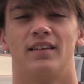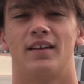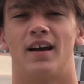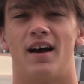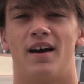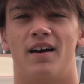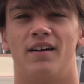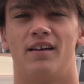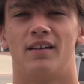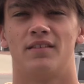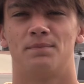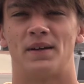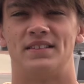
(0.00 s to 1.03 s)

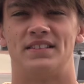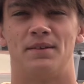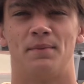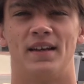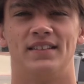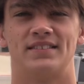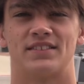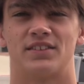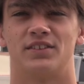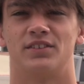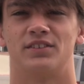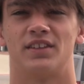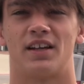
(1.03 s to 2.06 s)
uh, my teammates
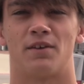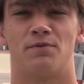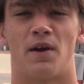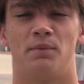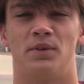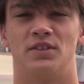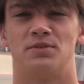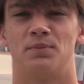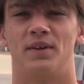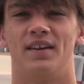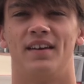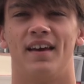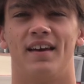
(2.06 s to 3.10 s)
are like a family to
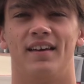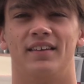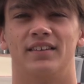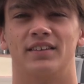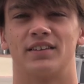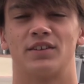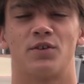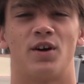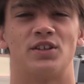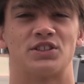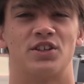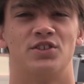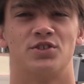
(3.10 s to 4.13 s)
me, and
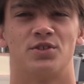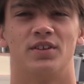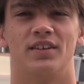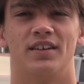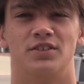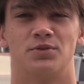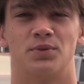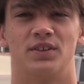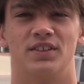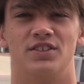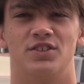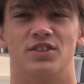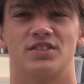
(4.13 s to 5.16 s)
cross country has
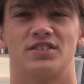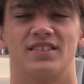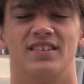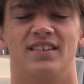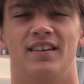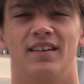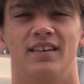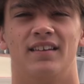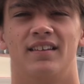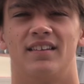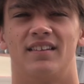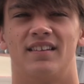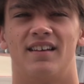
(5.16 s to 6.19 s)
really just
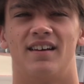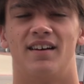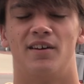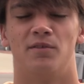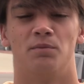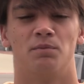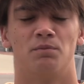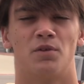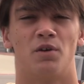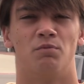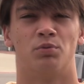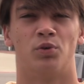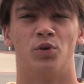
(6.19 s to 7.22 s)
um,
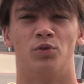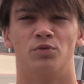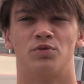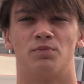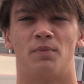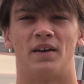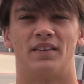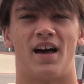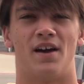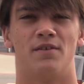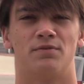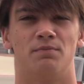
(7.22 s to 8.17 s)
improved my life